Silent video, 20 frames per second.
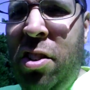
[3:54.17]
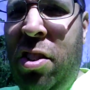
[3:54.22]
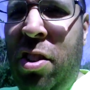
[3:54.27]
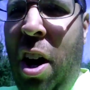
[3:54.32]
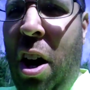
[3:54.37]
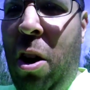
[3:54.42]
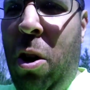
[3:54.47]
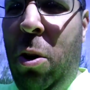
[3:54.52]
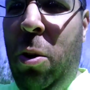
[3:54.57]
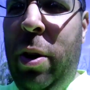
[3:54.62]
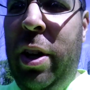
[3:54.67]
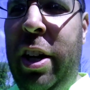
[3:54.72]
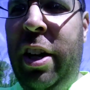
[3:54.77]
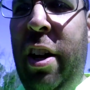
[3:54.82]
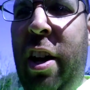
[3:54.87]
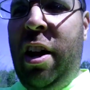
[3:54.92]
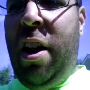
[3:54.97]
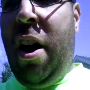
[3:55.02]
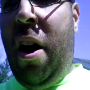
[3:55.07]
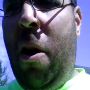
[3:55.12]
So,
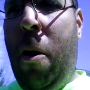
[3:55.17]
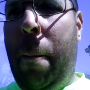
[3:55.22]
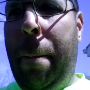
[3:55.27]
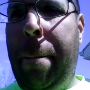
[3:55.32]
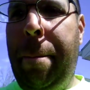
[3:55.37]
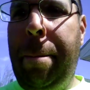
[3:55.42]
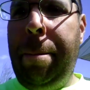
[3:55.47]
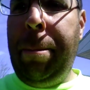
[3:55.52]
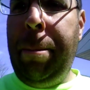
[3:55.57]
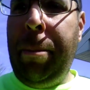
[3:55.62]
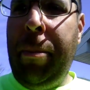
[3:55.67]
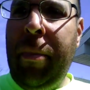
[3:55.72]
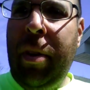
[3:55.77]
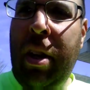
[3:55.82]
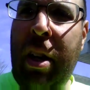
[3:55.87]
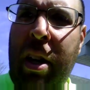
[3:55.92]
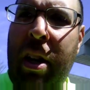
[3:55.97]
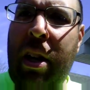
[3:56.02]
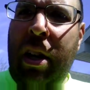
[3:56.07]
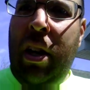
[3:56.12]
you know,
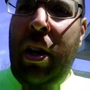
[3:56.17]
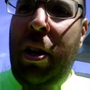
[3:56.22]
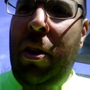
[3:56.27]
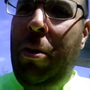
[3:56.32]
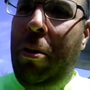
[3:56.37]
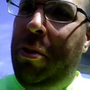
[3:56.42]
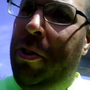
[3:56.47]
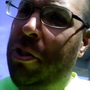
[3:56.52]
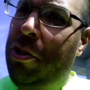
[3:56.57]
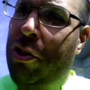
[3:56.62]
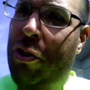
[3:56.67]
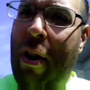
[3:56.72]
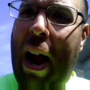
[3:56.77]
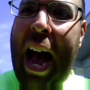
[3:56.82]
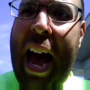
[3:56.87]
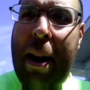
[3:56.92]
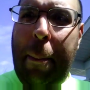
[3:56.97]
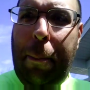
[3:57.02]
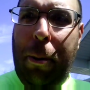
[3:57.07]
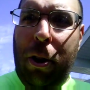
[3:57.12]
we'll just
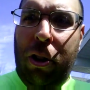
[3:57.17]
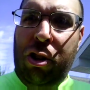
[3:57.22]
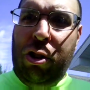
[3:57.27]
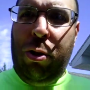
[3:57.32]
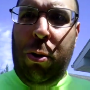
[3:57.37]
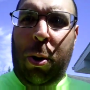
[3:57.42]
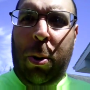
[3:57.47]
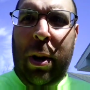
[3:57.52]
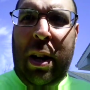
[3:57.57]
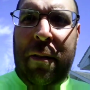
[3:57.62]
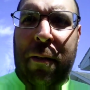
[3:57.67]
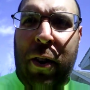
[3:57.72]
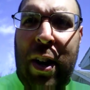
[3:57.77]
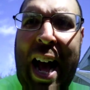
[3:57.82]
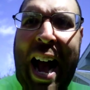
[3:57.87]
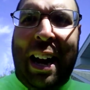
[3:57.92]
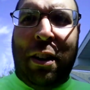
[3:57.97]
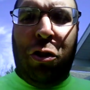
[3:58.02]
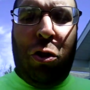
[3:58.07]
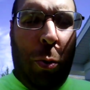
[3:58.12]
try to push through it
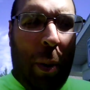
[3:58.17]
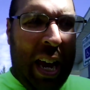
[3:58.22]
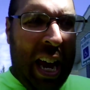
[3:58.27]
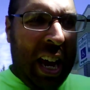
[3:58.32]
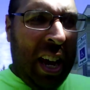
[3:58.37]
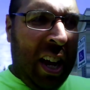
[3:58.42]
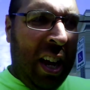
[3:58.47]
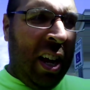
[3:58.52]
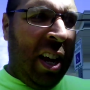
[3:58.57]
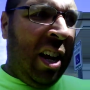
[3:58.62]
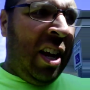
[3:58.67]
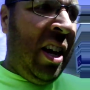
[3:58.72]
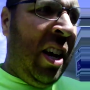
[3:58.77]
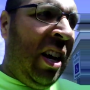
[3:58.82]
for next week.